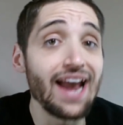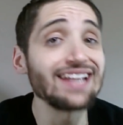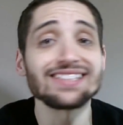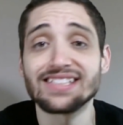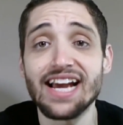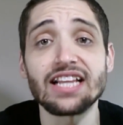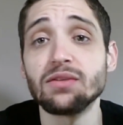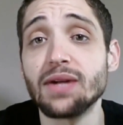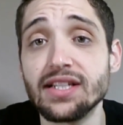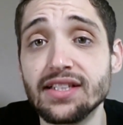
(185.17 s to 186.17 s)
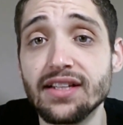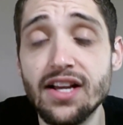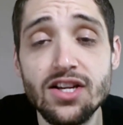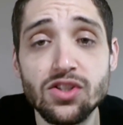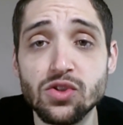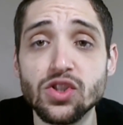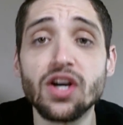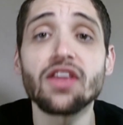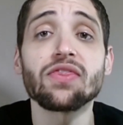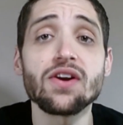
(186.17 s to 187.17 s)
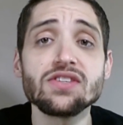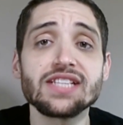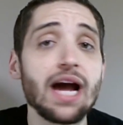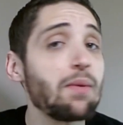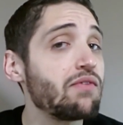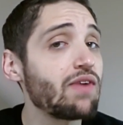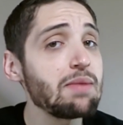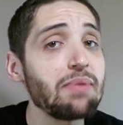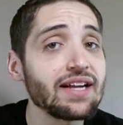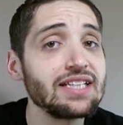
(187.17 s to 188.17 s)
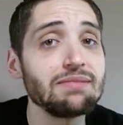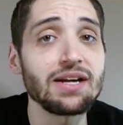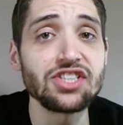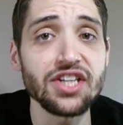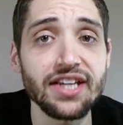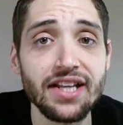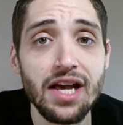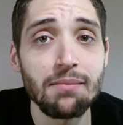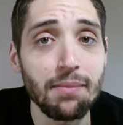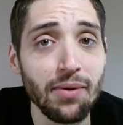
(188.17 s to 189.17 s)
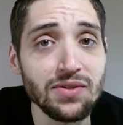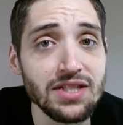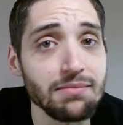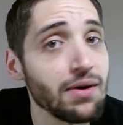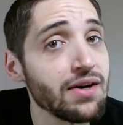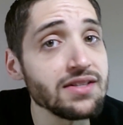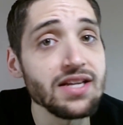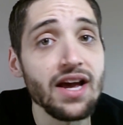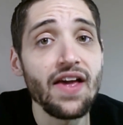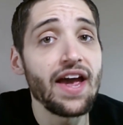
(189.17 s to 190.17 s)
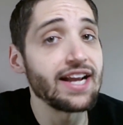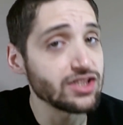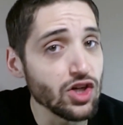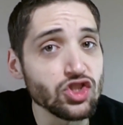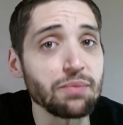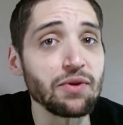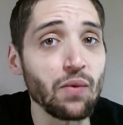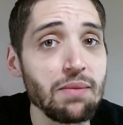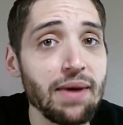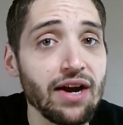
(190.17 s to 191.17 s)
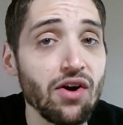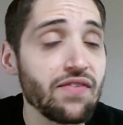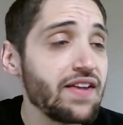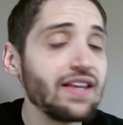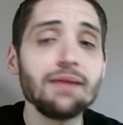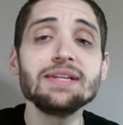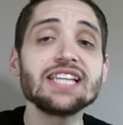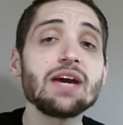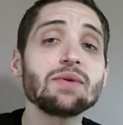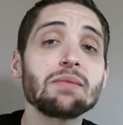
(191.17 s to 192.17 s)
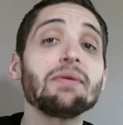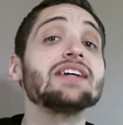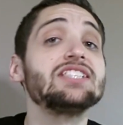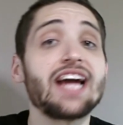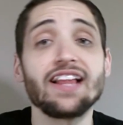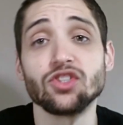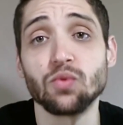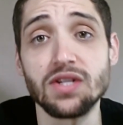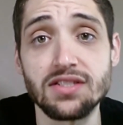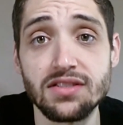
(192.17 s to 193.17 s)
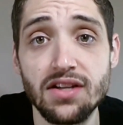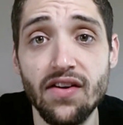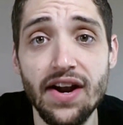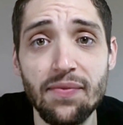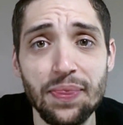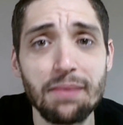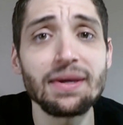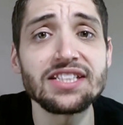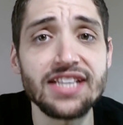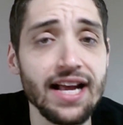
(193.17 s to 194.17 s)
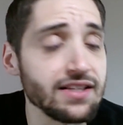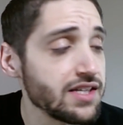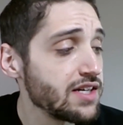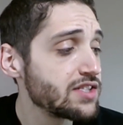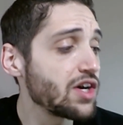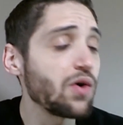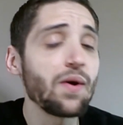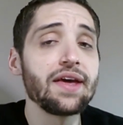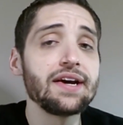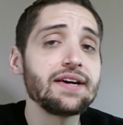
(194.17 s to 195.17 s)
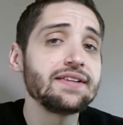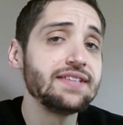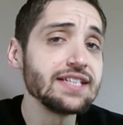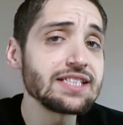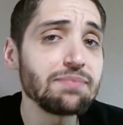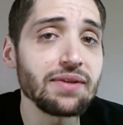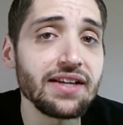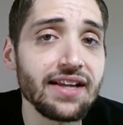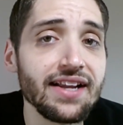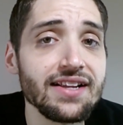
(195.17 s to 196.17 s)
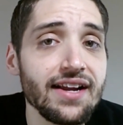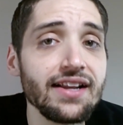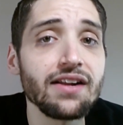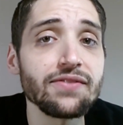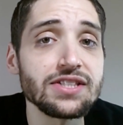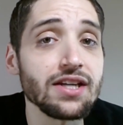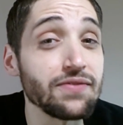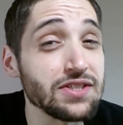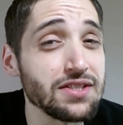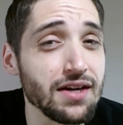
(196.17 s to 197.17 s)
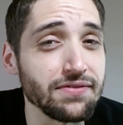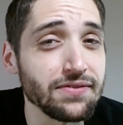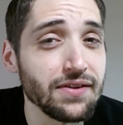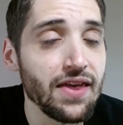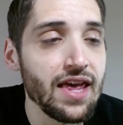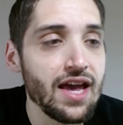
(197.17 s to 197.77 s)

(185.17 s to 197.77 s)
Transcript: And that's exactly what I did. So starting Thursday, I went right back to eat my chicken, my protein bars, and I started stripping the weight back off. Now, let me tell you what the biggest challenge was. All right. The biggest challenge. So discipline in and of itself is tough.